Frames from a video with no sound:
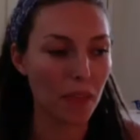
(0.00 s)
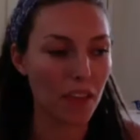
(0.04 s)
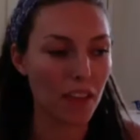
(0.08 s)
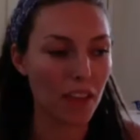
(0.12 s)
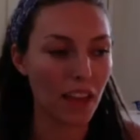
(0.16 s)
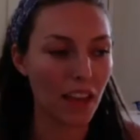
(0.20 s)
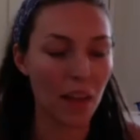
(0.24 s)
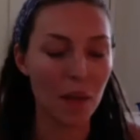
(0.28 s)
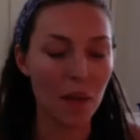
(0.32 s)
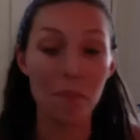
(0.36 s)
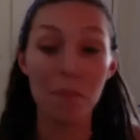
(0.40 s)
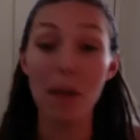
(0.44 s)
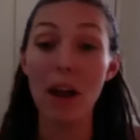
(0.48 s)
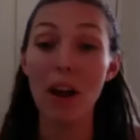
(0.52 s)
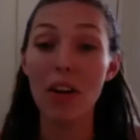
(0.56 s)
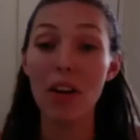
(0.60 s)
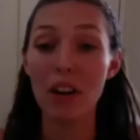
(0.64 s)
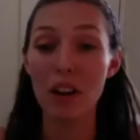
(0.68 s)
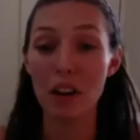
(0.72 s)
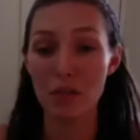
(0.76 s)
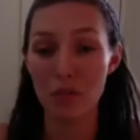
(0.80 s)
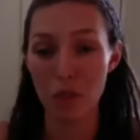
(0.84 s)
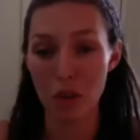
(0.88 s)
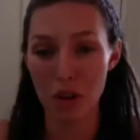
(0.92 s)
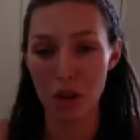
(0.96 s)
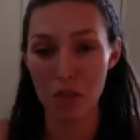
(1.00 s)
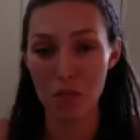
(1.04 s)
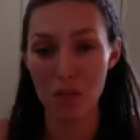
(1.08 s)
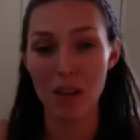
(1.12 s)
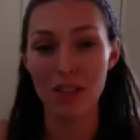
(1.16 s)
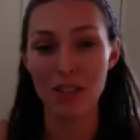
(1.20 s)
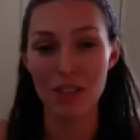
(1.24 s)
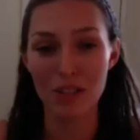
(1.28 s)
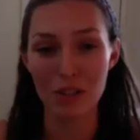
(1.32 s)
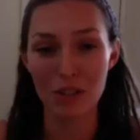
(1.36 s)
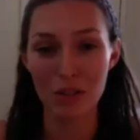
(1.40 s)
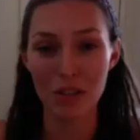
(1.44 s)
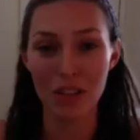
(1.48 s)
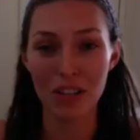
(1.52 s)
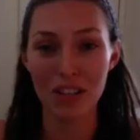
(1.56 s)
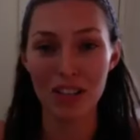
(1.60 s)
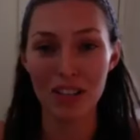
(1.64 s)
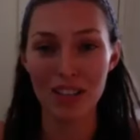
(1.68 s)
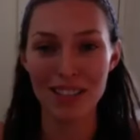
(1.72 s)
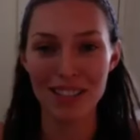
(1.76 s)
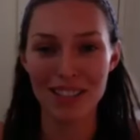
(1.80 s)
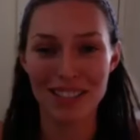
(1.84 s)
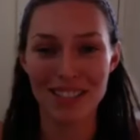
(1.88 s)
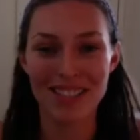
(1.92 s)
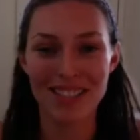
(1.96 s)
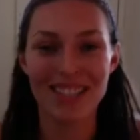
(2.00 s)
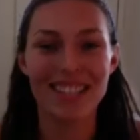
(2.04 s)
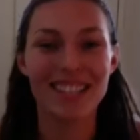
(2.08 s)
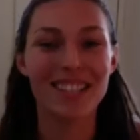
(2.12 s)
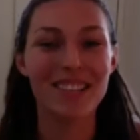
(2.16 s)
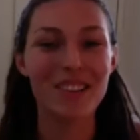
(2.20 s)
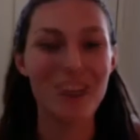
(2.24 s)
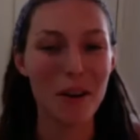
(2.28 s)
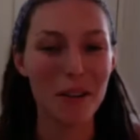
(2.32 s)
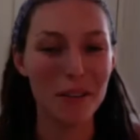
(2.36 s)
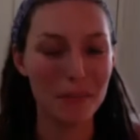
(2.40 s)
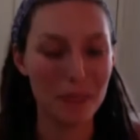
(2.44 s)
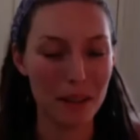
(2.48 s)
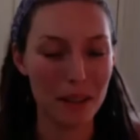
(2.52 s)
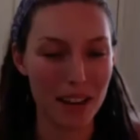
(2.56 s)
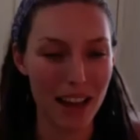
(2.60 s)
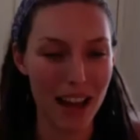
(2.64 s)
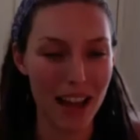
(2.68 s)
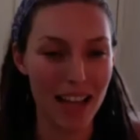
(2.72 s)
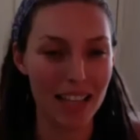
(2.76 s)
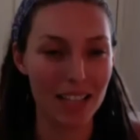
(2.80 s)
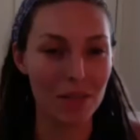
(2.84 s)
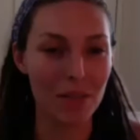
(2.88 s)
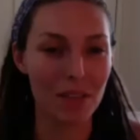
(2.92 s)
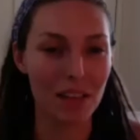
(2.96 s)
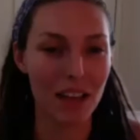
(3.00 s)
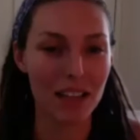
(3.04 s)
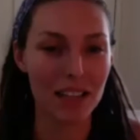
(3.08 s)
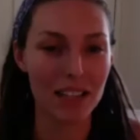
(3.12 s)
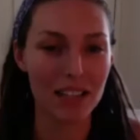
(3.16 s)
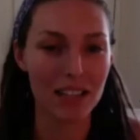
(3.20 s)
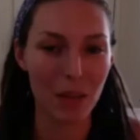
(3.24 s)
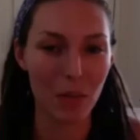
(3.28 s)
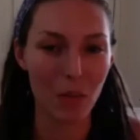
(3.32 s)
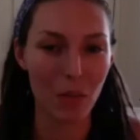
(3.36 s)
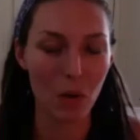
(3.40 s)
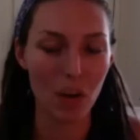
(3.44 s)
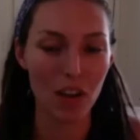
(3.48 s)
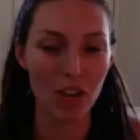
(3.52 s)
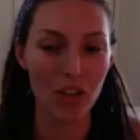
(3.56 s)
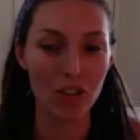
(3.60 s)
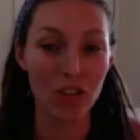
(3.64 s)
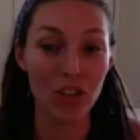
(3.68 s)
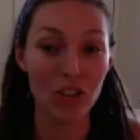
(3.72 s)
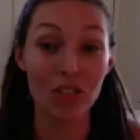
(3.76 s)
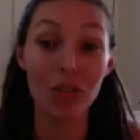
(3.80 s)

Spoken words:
a parent of one of my students just called me and asked me that same question.